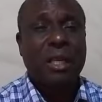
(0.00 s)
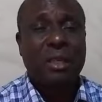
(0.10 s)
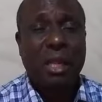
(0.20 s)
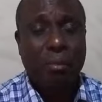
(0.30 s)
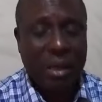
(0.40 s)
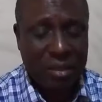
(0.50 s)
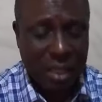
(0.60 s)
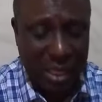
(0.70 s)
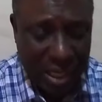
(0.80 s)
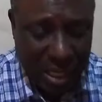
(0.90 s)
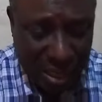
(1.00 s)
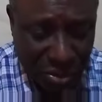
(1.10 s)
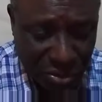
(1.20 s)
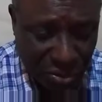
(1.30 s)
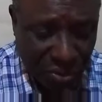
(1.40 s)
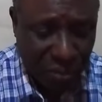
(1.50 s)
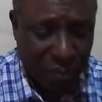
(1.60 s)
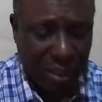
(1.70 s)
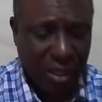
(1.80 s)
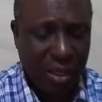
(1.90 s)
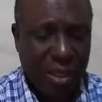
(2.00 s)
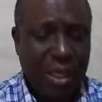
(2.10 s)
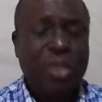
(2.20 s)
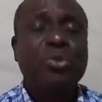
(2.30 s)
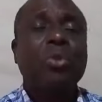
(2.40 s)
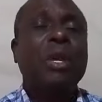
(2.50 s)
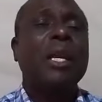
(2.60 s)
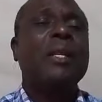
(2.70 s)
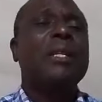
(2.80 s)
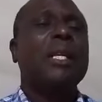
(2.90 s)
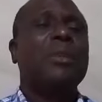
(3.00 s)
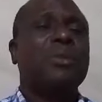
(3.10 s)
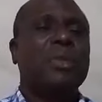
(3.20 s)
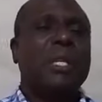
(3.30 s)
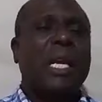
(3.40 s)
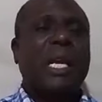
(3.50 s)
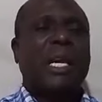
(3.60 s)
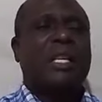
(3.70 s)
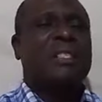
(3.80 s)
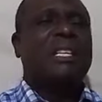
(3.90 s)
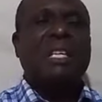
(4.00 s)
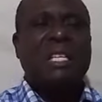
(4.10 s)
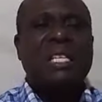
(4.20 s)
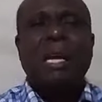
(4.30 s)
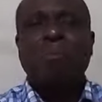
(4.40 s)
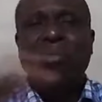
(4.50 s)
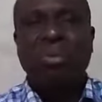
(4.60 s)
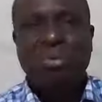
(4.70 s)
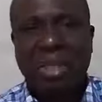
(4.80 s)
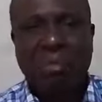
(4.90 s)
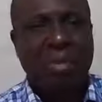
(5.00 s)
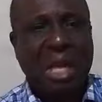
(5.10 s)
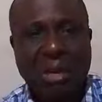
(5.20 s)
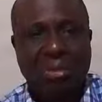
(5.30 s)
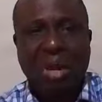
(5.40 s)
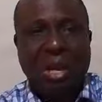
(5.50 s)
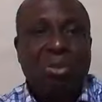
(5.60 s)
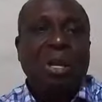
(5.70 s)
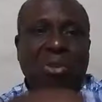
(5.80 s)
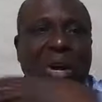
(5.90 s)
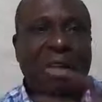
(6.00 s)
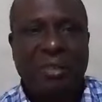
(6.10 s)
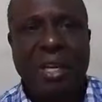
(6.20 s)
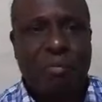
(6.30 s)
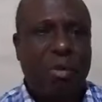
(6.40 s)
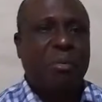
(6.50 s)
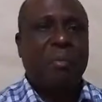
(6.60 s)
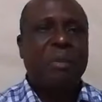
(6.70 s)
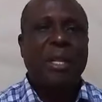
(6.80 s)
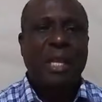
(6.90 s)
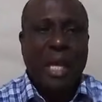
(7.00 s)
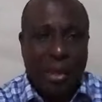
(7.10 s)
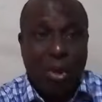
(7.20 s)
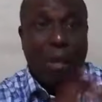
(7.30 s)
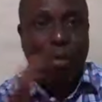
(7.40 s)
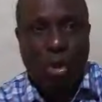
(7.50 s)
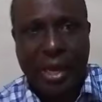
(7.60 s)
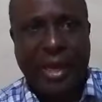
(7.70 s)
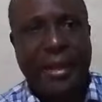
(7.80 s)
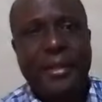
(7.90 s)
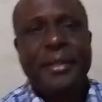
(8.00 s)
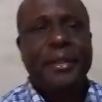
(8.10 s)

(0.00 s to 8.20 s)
that a backslider can do is to get into denial. They say I'm polluted, but I know I don't have any problem. I know I'm okay.